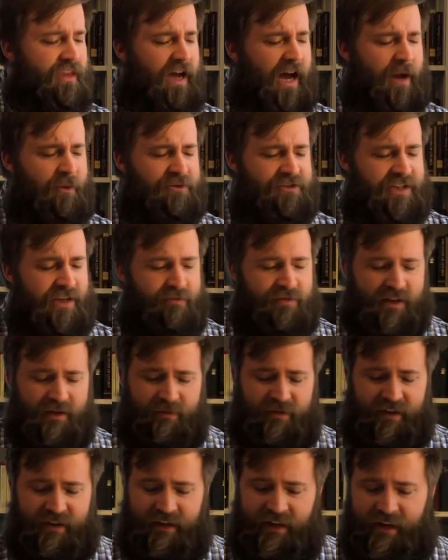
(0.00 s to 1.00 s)
I will simply
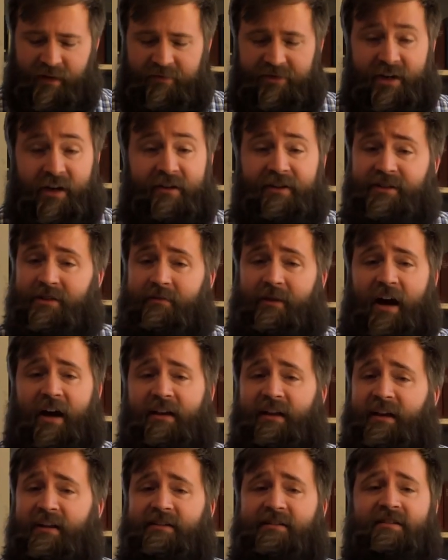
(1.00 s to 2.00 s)
be sharing some
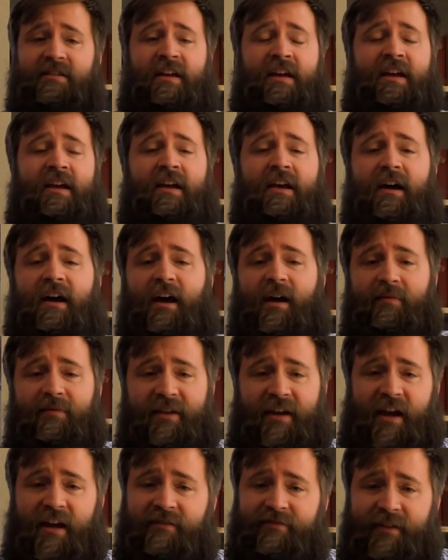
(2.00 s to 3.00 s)
highlights
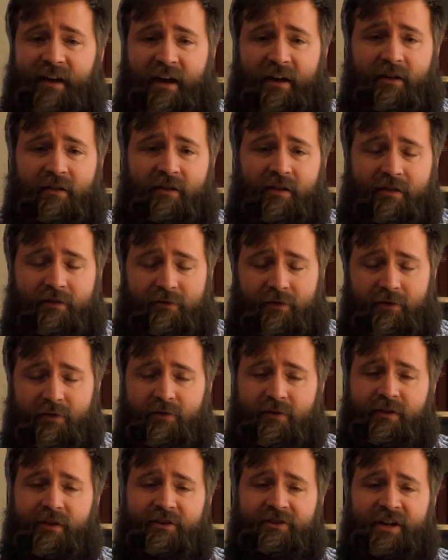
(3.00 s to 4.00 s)
that I found
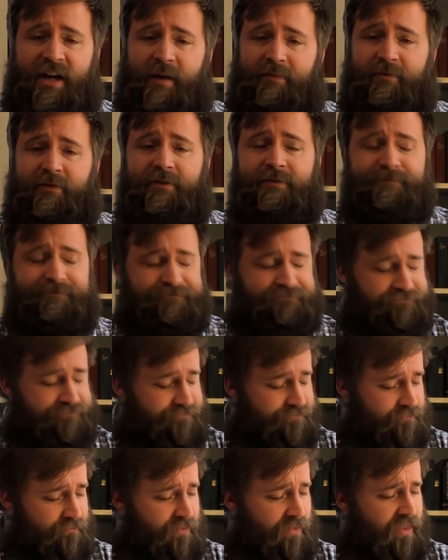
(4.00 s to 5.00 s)
through the chapter.
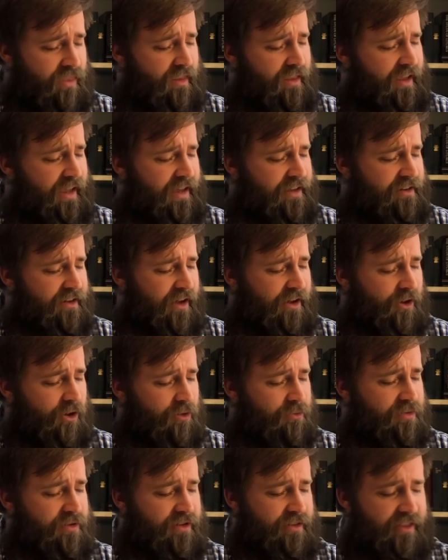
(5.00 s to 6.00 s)
And I
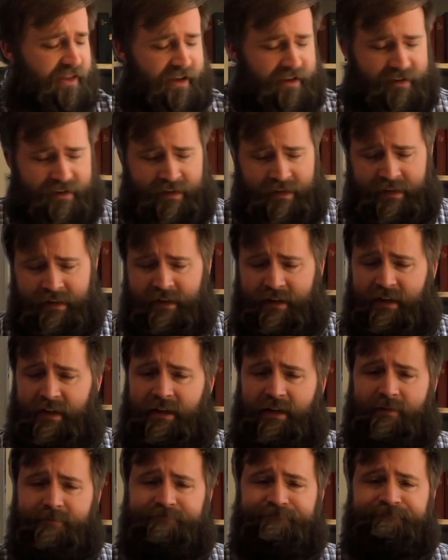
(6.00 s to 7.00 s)
hope that
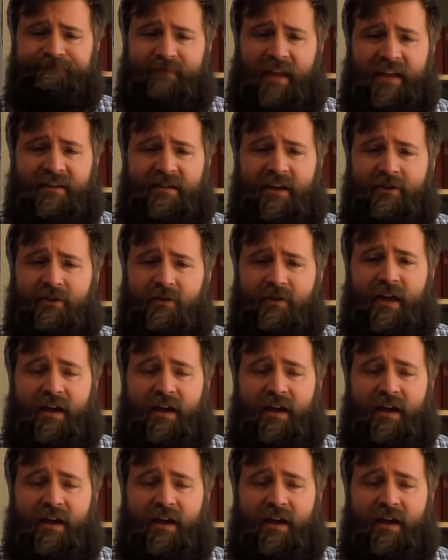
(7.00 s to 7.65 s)
as I do